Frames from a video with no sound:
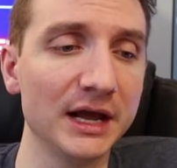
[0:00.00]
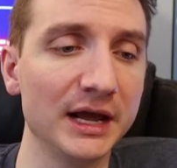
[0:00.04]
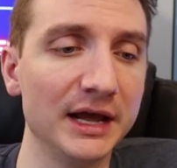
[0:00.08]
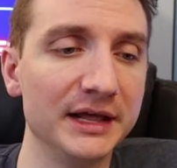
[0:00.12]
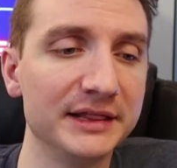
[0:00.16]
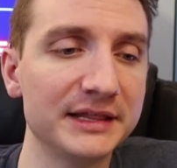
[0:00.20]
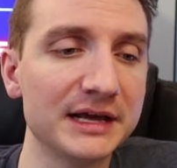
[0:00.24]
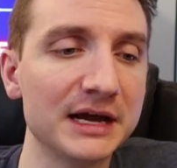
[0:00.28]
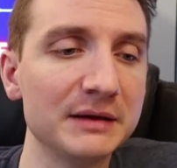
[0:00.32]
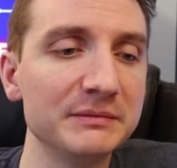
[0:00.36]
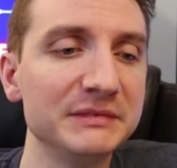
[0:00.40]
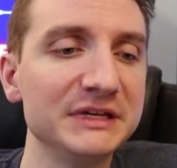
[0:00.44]

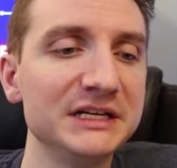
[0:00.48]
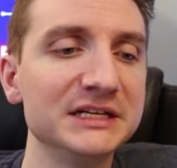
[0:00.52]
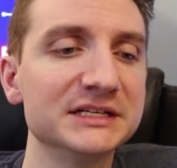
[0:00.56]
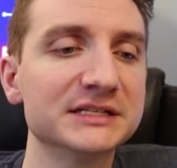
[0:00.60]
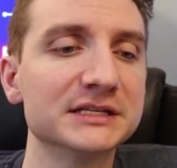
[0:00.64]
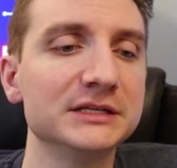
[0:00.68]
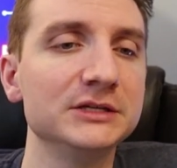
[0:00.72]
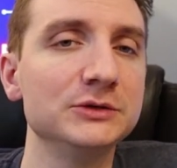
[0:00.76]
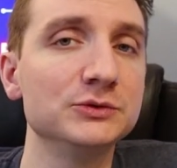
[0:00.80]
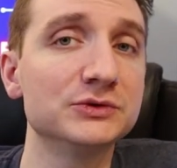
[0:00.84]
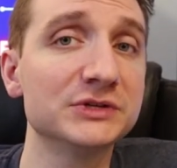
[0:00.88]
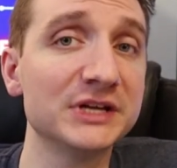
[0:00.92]
And that
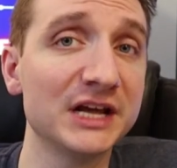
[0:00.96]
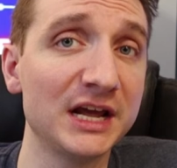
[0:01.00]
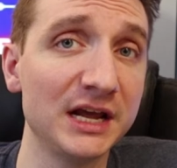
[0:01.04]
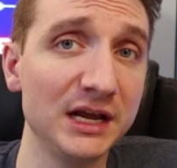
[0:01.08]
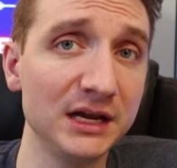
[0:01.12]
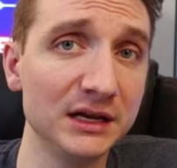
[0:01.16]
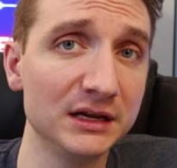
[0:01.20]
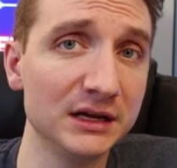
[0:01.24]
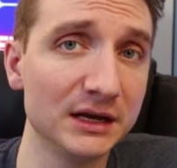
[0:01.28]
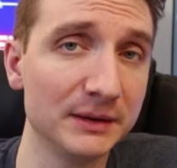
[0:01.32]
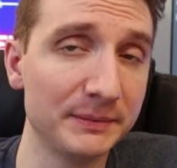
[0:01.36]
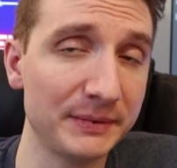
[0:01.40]
means that you
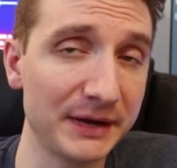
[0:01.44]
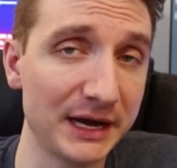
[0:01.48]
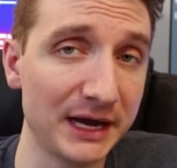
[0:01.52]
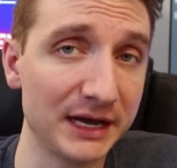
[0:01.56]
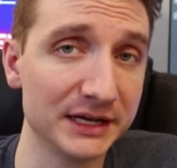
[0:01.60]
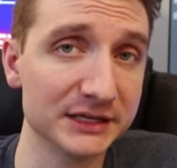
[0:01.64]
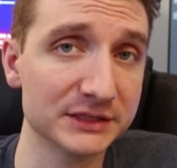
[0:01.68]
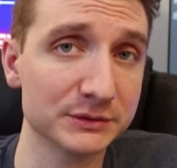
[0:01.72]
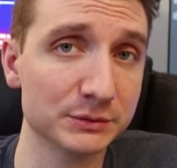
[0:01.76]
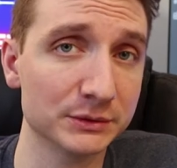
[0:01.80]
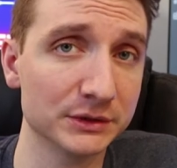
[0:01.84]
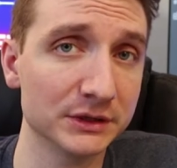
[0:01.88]
take a
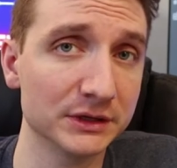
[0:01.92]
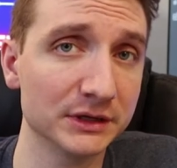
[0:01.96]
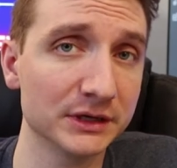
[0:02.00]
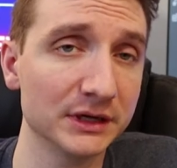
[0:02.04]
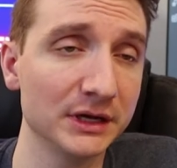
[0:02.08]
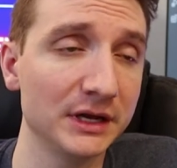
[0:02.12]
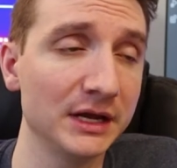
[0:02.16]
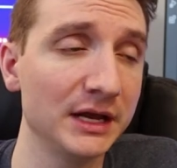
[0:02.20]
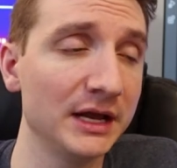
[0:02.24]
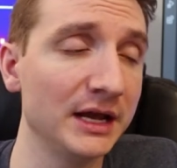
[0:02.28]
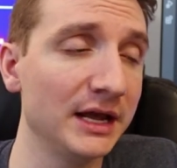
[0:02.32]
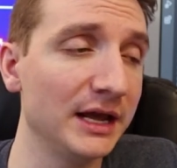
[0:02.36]
password